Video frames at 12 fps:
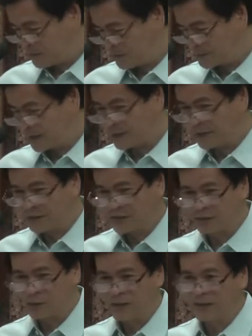of the things
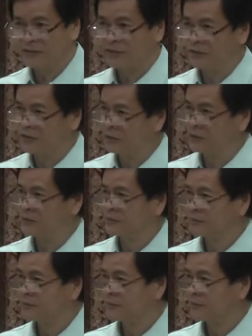that we need to do.
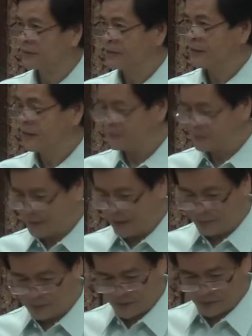I'm very
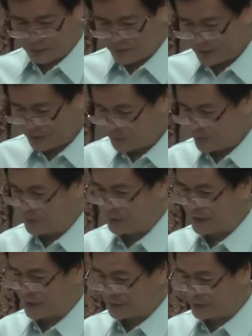happy to be here with you
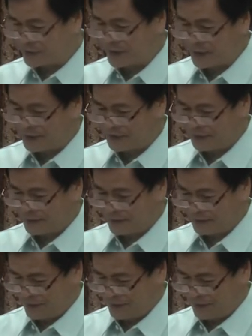again today